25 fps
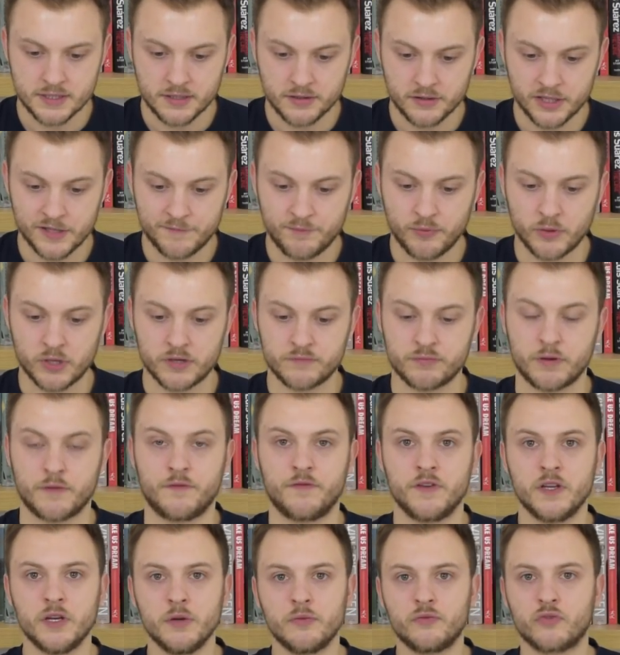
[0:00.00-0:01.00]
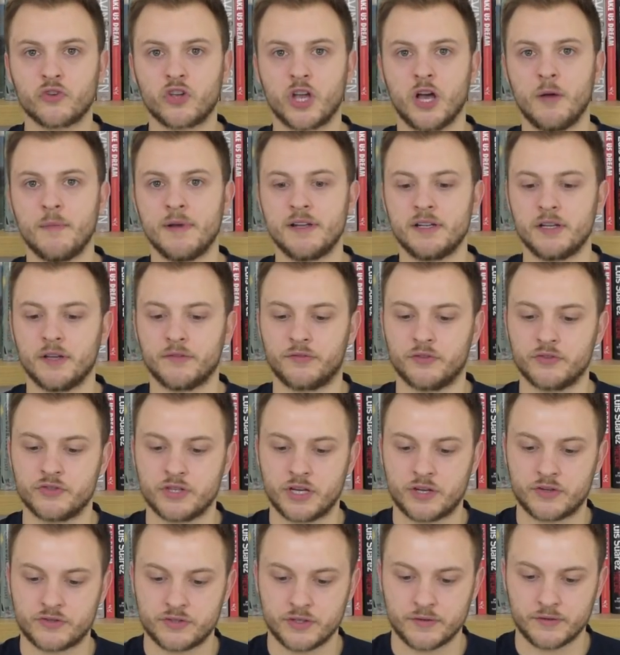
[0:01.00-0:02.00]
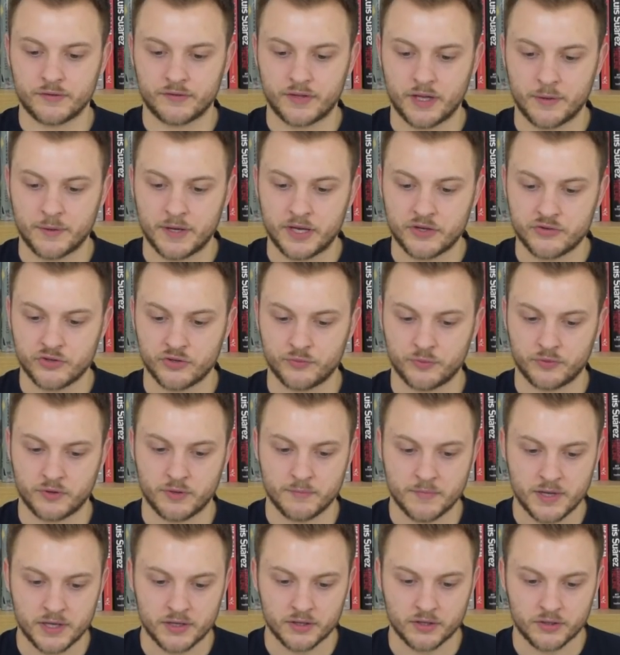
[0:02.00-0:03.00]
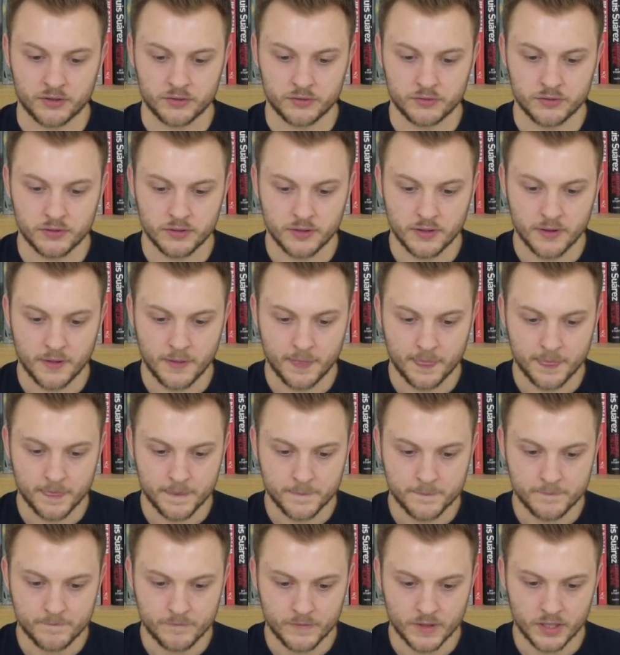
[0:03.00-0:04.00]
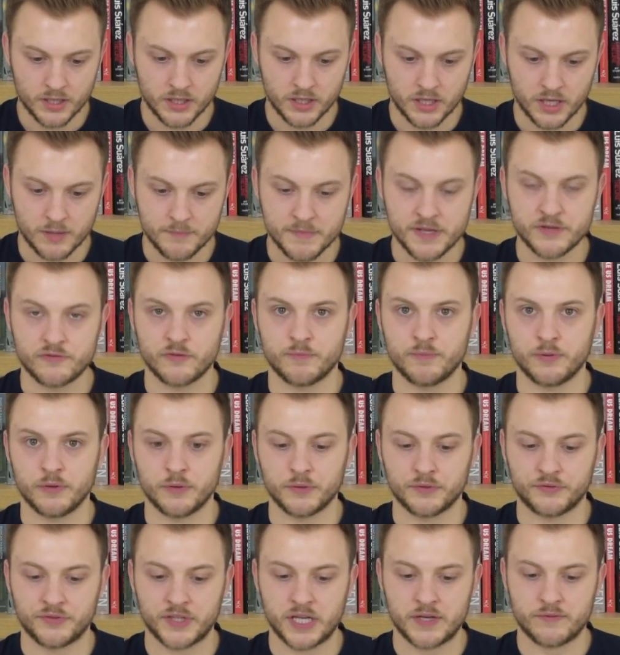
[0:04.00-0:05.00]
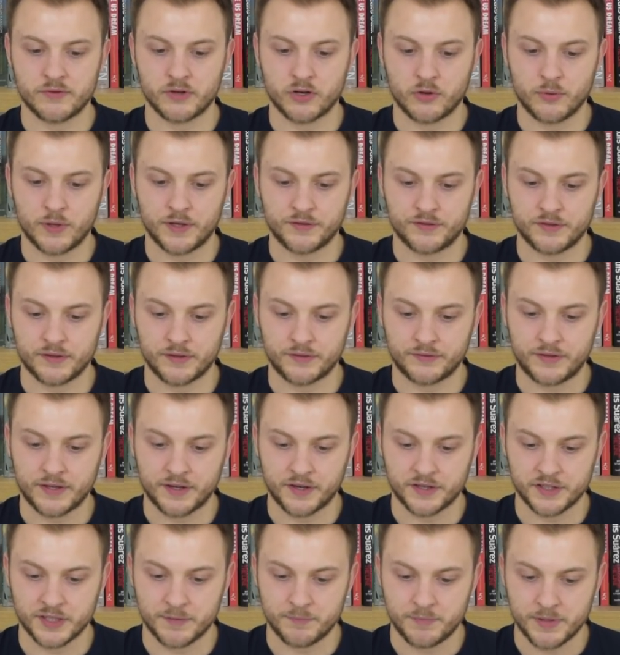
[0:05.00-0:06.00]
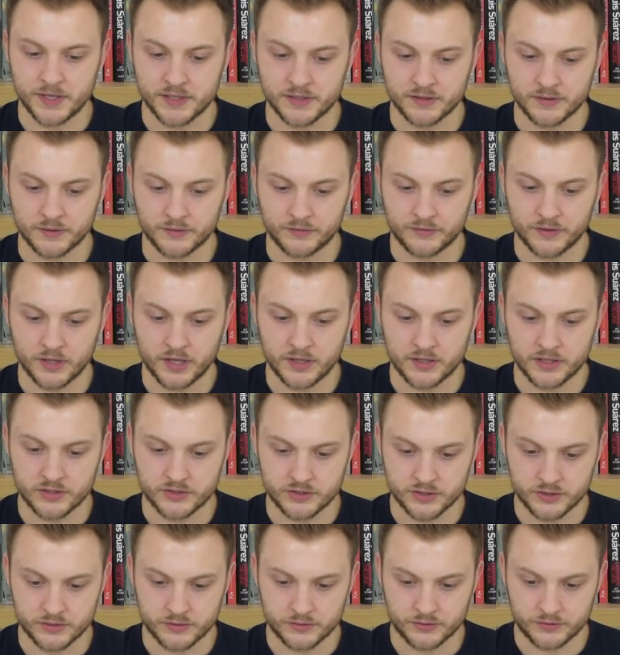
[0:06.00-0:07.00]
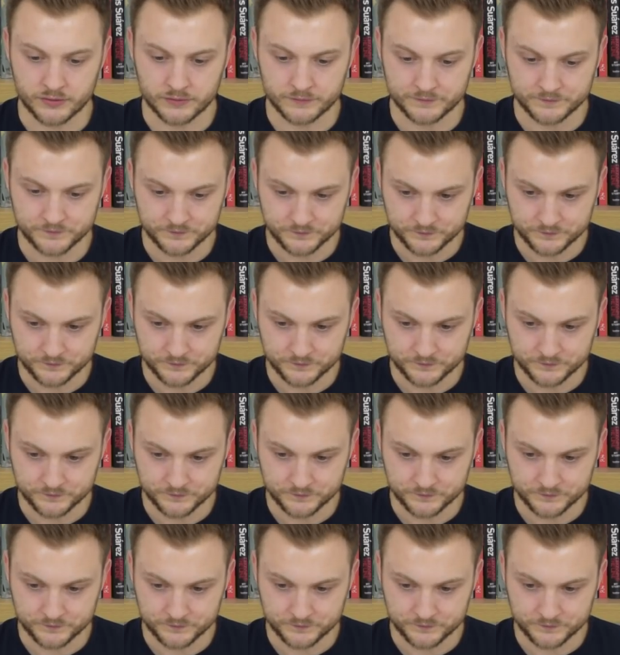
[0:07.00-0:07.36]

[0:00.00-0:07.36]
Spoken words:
Liverpool have refused to comment on suggestions there were issues with the medical. Amid reports, they have requested a second opinion on certain issues.